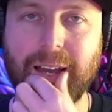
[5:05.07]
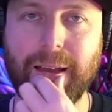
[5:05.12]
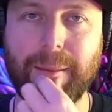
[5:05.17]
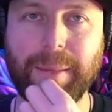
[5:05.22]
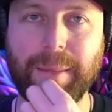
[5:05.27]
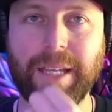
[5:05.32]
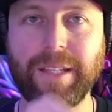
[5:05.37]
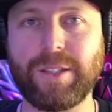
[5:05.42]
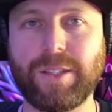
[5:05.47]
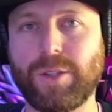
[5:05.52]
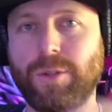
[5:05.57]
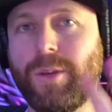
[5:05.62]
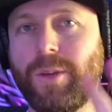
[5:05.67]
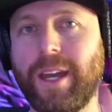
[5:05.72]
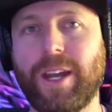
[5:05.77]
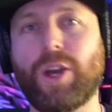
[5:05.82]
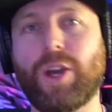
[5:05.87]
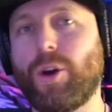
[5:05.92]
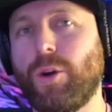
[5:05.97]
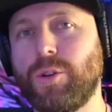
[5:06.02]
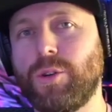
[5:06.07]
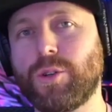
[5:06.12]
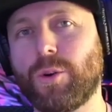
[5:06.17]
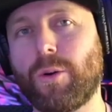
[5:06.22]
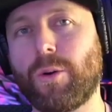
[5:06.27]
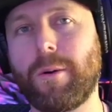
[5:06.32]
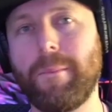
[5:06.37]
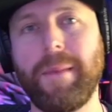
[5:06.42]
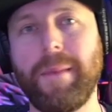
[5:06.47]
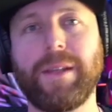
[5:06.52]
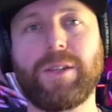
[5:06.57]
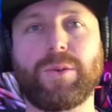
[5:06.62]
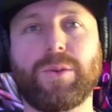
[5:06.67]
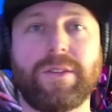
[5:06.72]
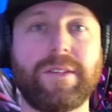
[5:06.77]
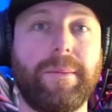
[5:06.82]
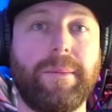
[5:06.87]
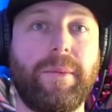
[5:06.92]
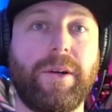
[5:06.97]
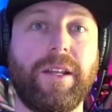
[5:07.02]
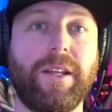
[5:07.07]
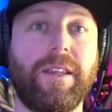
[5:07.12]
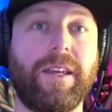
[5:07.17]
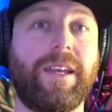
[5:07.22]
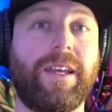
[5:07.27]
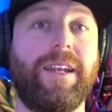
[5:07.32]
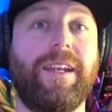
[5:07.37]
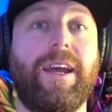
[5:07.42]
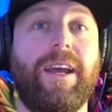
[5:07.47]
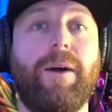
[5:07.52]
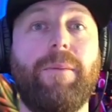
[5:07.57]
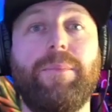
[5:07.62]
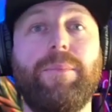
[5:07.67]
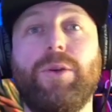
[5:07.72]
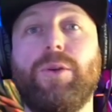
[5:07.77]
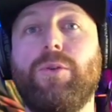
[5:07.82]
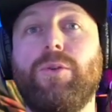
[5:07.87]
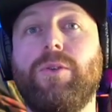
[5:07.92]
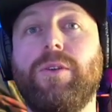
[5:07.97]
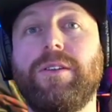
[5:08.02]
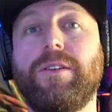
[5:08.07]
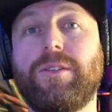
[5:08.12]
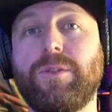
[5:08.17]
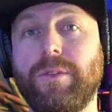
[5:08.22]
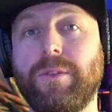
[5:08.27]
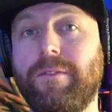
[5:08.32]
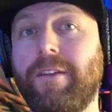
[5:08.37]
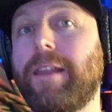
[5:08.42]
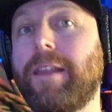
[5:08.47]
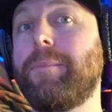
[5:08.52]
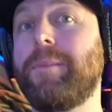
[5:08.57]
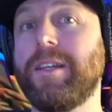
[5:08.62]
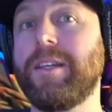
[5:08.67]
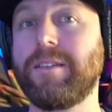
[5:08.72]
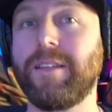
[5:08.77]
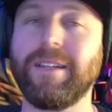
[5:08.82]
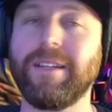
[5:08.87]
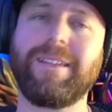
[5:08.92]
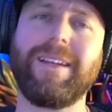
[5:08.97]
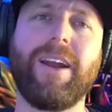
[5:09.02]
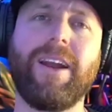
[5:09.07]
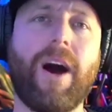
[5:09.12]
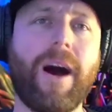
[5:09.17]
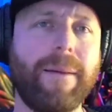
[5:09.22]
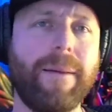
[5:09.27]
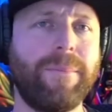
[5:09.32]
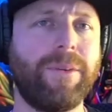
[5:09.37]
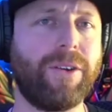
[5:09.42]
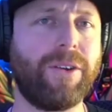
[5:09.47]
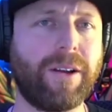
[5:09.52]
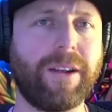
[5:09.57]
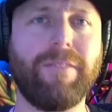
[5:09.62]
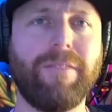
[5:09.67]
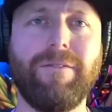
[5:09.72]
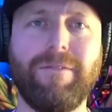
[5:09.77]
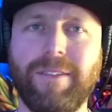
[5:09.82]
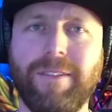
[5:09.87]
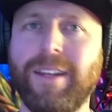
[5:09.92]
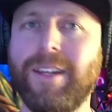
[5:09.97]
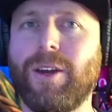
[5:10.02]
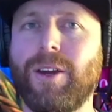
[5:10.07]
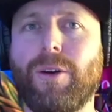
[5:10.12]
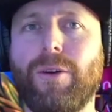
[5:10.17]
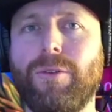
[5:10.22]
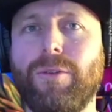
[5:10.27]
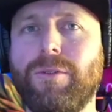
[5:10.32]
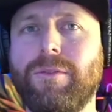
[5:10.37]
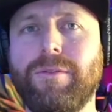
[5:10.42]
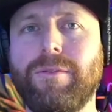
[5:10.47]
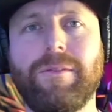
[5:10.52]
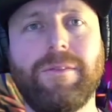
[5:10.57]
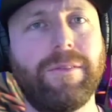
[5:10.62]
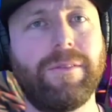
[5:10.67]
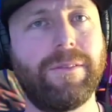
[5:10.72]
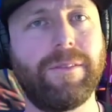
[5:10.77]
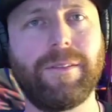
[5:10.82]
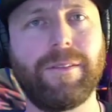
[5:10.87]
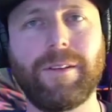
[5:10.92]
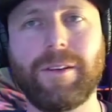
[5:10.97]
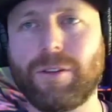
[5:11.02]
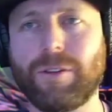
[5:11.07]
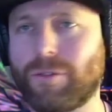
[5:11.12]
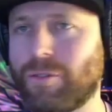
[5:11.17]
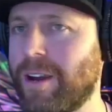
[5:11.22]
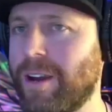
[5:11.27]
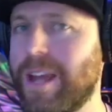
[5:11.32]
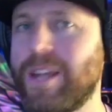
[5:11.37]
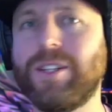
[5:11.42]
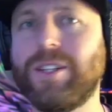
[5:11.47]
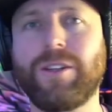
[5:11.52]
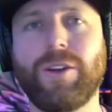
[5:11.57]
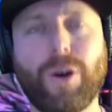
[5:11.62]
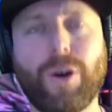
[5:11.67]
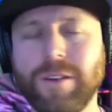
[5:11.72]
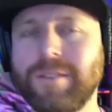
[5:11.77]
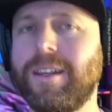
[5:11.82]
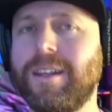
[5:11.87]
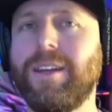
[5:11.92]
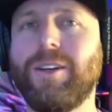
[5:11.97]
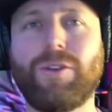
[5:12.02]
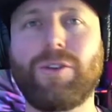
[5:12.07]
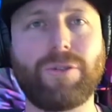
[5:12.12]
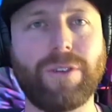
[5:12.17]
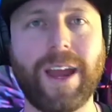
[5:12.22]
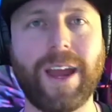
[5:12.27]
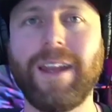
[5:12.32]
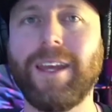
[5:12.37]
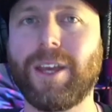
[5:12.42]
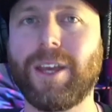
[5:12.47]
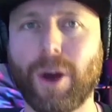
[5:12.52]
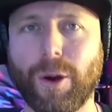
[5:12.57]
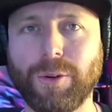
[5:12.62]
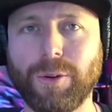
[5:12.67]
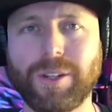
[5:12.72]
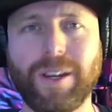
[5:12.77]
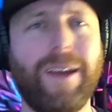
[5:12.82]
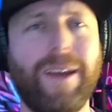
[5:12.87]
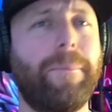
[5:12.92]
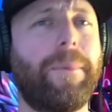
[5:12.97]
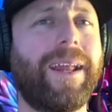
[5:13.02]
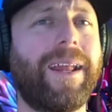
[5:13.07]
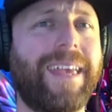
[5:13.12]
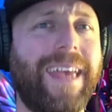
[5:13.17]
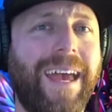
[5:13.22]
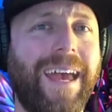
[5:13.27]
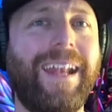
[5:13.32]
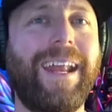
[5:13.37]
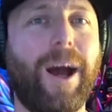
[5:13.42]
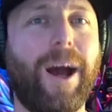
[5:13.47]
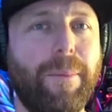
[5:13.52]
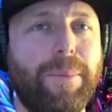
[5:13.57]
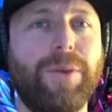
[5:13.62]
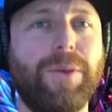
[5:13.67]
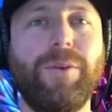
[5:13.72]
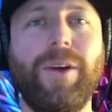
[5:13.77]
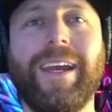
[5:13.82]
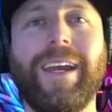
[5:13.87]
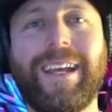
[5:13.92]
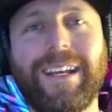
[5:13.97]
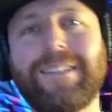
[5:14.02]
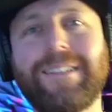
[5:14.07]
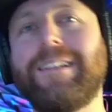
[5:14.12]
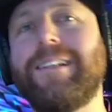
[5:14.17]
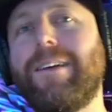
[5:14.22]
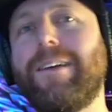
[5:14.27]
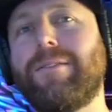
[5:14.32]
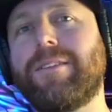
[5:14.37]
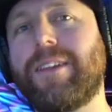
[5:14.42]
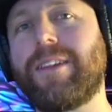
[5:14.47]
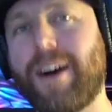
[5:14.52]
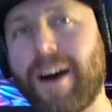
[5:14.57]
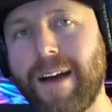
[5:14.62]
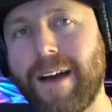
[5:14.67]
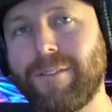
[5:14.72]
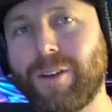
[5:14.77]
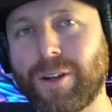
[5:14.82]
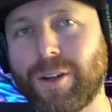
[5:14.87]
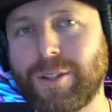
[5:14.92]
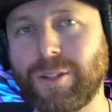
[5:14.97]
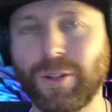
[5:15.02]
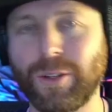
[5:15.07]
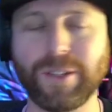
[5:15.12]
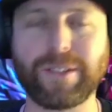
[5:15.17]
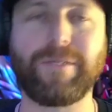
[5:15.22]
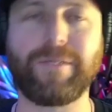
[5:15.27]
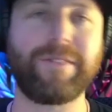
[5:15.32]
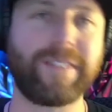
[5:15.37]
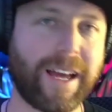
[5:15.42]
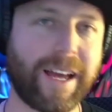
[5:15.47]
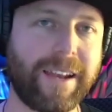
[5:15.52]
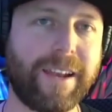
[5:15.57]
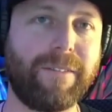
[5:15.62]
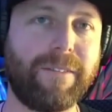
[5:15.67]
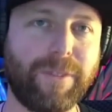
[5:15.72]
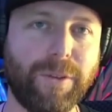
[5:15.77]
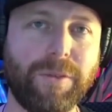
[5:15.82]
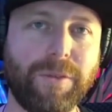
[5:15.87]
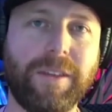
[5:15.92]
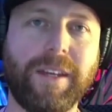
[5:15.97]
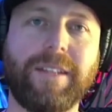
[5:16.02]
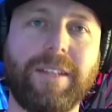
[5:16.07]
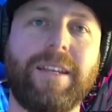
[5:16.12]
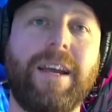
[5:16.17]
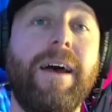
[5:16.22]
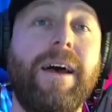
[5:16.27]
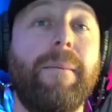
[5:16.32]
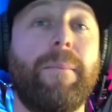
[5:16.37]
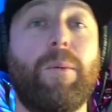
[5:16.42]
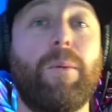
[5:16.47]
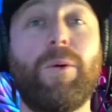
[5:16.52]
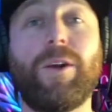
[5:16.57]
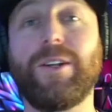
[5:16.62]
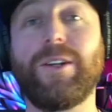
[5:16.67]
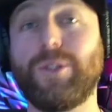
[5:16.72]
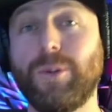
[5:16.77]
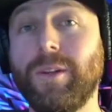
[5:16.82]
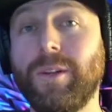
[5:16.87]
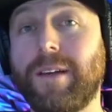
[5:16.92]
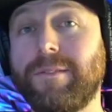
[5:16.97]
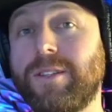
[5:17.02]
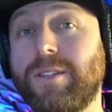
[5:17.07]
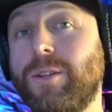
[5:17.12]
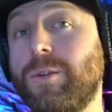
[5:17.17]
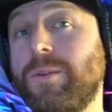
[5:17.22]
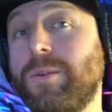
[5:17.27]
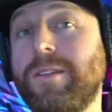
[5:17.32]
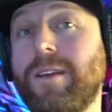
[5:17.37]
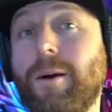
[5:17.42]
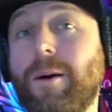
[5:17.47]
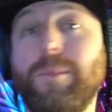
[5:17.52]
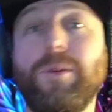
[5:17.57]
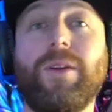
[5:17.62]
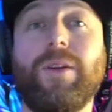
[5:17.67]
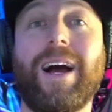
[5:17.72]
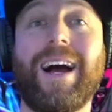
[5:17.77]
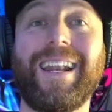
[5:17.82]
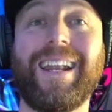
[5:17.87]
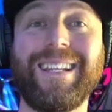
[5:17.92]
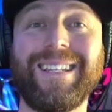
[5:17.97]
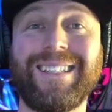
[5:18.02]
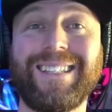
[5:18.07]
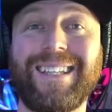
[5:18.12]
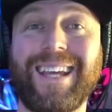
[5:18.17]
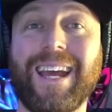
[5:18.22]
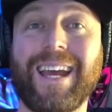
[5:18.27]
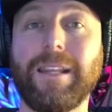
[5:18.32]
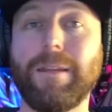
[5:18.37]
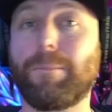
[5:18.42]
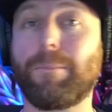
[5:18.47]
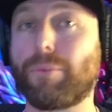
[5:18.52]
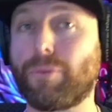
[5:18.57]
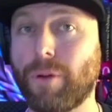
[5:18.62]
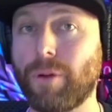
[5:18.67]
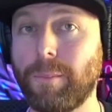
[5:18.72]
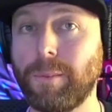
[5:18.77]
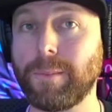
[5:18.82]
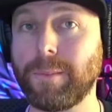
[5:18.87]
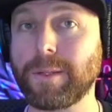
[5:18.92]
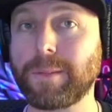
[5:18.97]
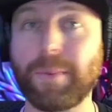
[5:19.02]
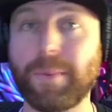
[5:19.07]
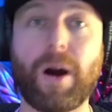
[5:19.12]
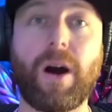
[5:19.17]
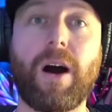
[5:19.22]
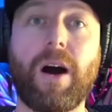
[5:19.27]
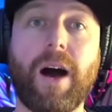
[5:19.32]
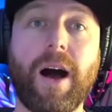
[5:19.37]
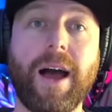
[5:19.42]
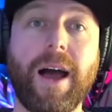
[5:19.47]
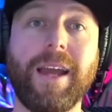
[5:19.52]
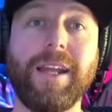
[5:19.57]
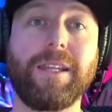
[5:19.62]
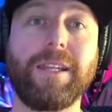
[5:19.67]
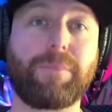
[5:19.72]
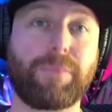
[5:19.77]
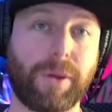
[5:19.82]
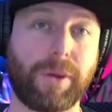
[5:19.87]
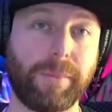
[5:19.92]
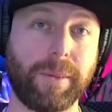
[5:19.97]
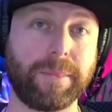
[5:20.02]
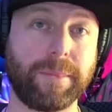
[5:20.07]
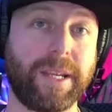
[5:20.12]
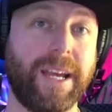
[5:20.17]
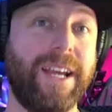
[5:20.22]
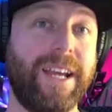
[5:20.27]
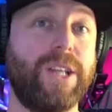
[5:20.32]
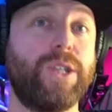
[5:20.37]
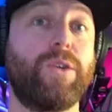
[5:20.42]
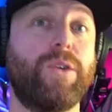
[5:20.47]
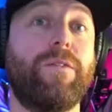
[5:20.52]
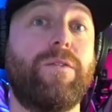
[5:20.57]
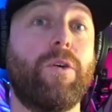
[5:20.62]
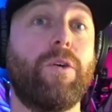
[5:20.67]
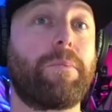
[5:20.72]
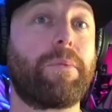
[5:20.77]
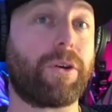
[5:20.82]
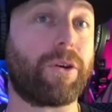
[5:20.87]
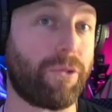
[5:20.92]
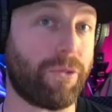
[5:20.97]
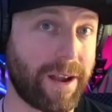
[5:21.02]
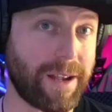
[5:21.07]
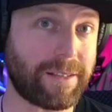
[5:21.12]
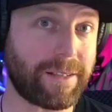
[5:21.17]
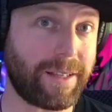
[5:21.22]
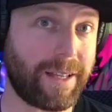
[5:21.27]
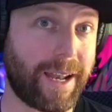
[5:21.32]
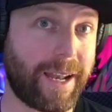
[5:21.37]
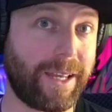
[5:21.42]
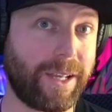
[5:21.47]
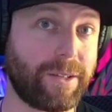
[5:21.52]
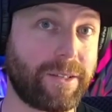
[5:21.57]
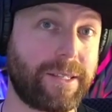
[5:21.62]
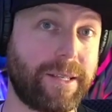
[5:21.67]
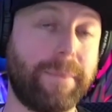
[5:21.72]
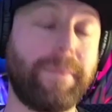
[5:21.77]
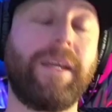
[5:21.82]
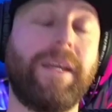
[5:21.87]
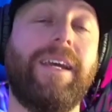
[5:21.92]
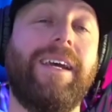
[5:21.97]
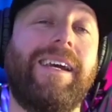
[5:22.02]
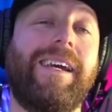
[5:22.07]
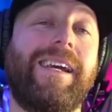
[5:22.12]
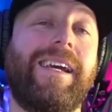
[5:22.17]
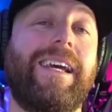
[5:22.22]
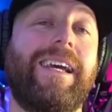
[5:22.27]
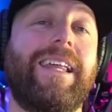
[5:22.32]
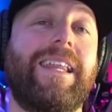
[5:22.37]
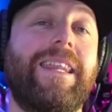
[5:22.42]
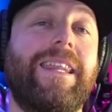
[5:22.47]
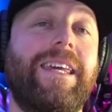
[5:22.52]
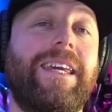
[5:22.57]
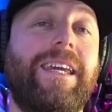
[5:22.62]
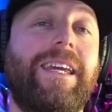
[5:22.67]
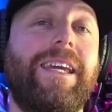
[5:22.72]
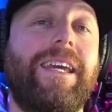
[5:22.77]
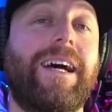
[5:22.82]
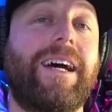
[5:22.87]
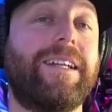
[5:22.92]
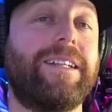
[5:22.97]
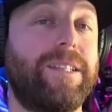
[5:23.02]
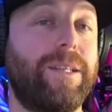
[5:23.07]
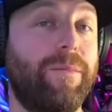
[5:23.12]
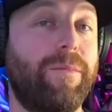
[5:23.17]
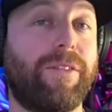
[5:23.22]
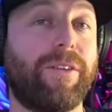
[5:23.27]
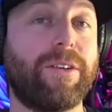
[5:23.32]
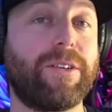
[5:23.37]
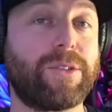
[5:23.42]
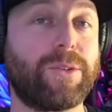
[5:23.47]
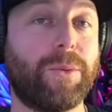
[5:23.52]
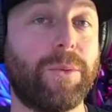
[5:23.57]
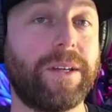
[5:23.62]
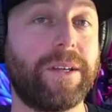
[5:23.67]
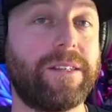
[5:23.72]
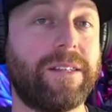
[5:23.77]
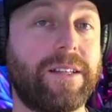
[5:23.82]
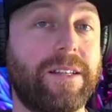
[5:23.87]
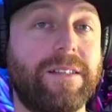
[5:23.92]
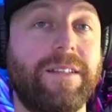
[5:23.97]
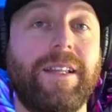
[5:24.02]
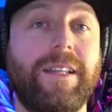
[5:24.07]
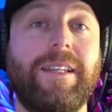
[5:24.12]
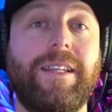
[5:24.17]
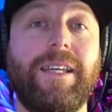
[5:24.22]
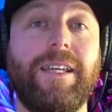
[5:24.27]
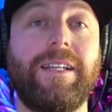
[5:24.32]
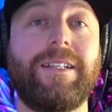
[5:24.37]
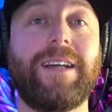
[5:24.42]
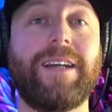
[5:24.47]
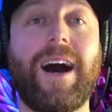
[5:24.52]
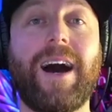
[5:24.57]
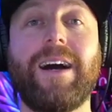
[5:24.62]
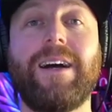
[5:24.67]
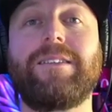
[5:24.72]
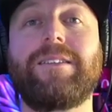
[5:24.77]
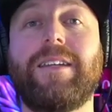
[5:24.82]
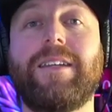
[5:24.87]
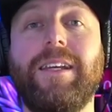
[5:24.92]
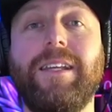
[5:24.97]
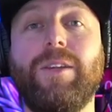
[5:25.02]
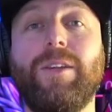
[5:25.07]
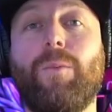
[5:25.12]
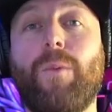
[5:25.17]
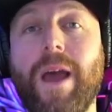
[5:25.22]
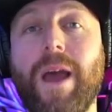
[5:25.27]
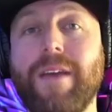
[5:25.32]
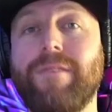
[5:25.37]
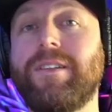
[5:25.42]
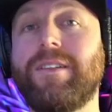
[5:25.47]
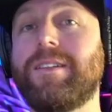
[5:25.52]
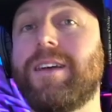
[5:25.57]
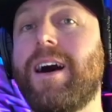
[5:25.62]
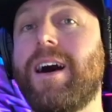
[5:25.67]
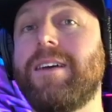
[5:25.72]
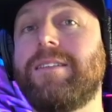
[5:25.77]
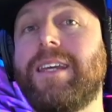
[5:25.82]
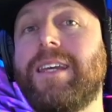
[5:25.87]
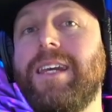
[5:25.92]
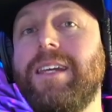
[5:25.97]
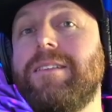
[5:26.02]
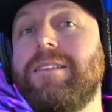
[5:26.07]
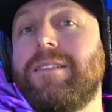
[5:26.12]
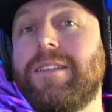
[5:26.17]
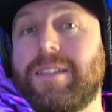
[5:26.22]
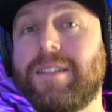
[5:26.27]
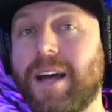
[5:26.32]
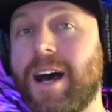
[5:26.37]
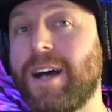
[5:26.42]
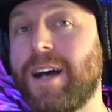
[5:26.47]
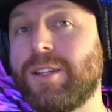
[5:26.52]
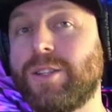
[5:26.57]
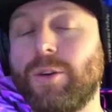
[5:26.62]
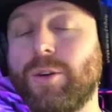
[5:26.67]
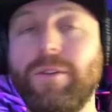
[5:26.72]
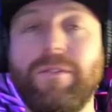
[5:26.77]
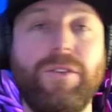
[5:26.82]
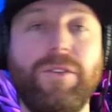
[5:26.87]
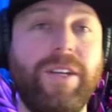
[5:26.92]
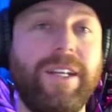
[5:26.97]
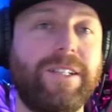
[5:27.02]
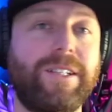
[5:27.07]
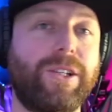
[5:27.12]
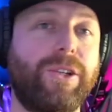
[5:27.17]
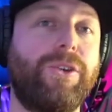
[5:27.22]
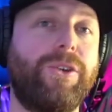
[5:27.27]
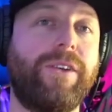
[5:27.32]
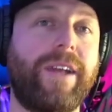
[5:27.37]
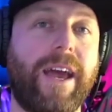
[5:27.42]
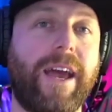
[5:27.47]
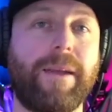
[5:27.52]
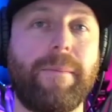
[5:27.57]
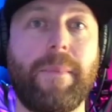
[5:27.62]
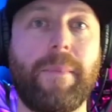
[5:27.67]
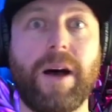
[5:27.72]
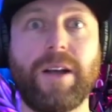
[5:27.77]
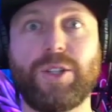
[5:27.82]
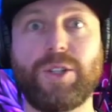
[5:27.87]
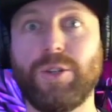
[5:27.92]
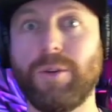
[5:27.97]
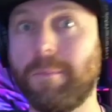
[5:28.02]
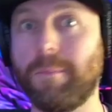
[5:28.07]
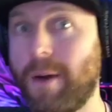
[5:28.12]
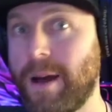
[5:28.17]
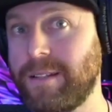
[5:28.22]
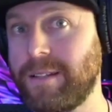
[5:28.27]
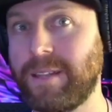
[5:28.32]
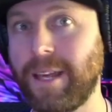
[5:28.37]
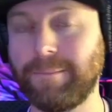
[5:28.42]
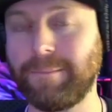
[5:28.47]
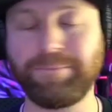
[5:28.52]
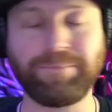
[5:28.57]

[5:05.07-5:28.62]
is to get a coach or a mentor, somebody that can help you to develop these things. And I'm not a video content creating coach, but I can help you get to the level that I've got to because I've done a few things. But what I do love to do is help you to understand the problems behind the problems. So if you're procrastinating on something, Tim Ferriss always says that the task in the way of the task is the task. So if you need to learn how to master your mindset,